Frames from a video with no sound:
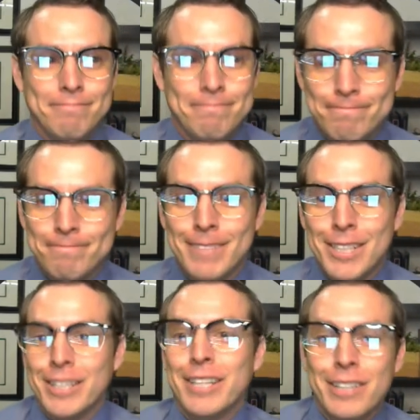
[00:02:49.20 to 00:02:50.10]

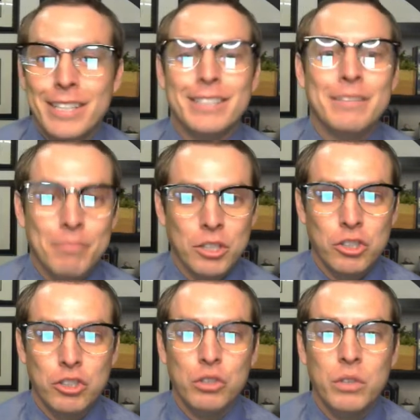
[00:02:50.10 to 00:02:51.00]
there isn't much
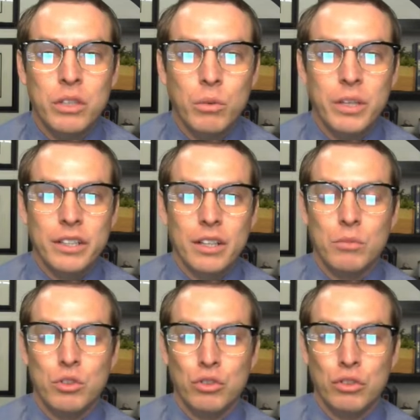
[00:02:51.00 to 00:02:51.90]
to it when it
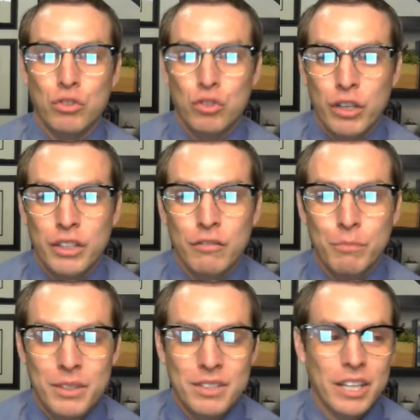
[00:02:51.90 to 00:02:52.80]
comes to constructive
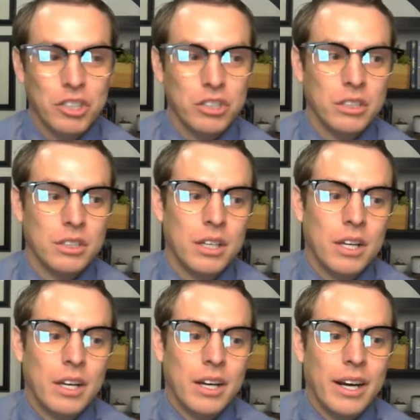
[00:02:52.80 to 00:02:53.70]
possession.
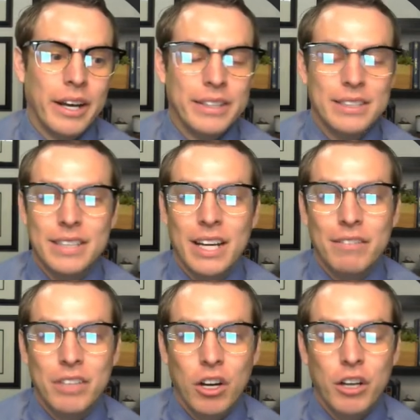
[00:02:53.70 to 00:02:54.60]
This is kind of
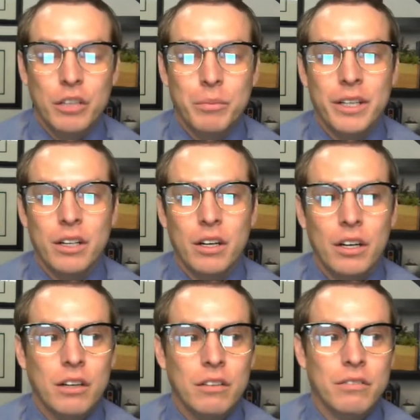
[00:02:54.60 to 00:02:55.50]
the argument
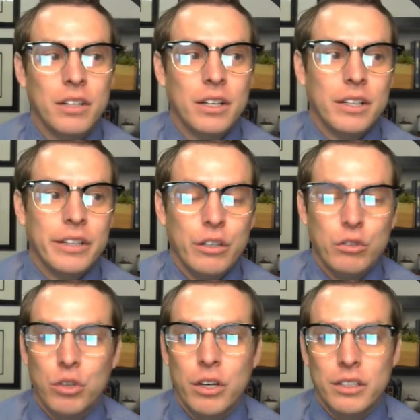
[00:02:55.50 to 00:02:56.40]
of,
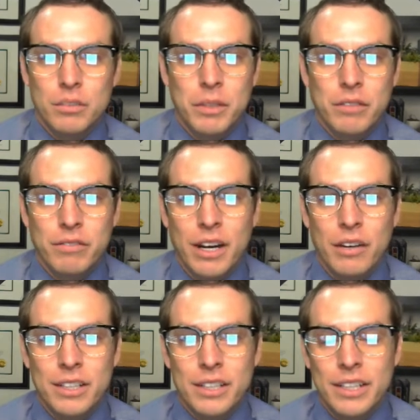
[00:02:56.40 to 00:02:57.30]
drugs being found
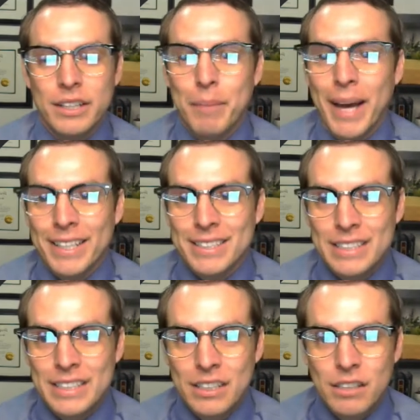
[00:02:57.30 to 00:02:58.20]
in the back
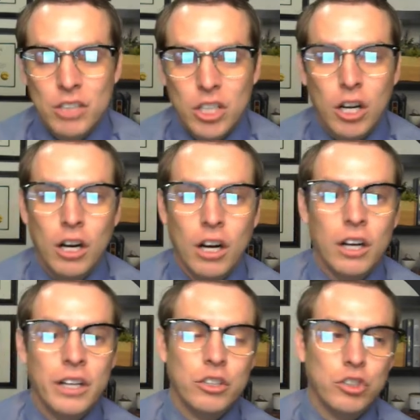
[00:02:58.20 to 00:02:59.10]
seat of a car,
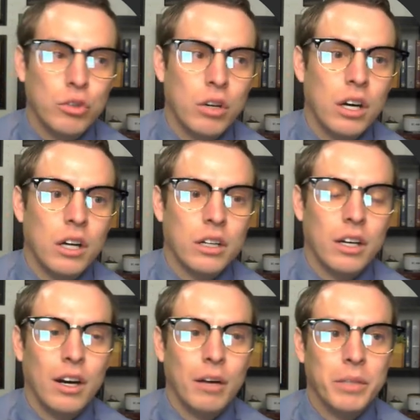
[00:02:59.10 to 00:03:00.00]
in a trunk,
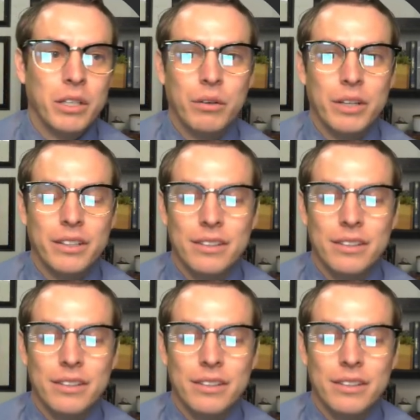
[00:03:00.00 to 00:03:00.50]
and in